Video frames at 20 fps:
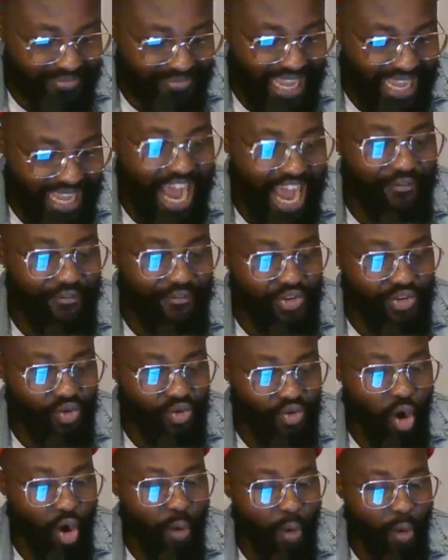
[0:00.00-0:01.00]
Avenue
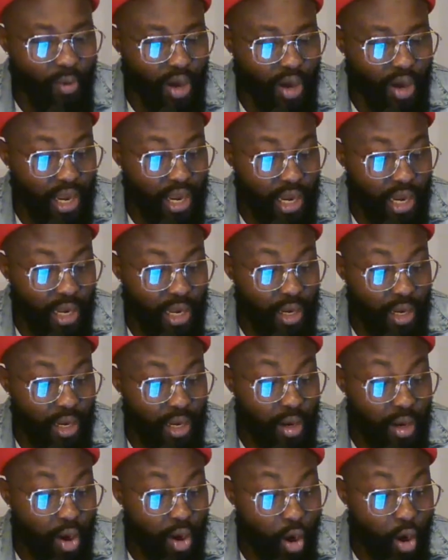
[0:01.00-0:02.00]

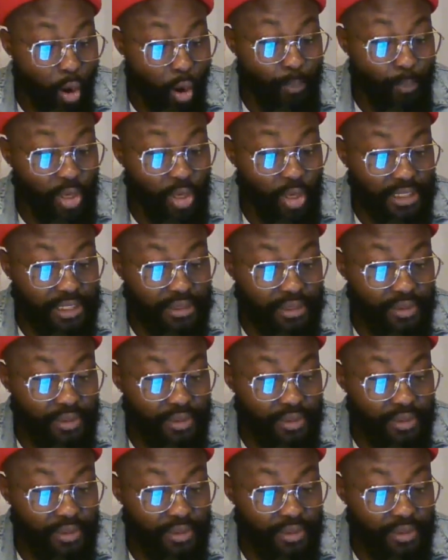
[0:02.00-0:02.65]
upon